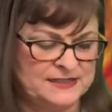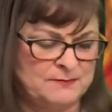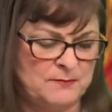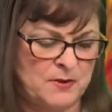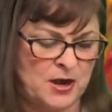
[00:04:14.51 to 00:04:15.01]

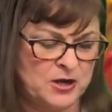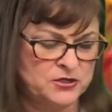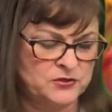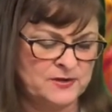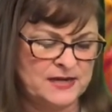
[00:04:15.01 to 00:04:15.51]

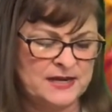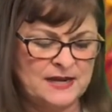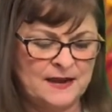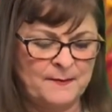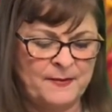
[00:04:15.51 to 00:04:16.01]
Marjorie
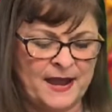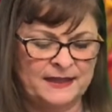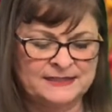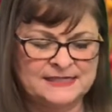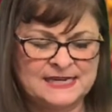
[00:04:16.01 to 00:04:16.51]

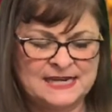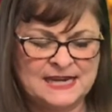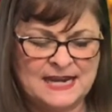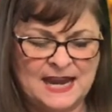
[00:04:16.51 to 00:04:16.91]
Palatini,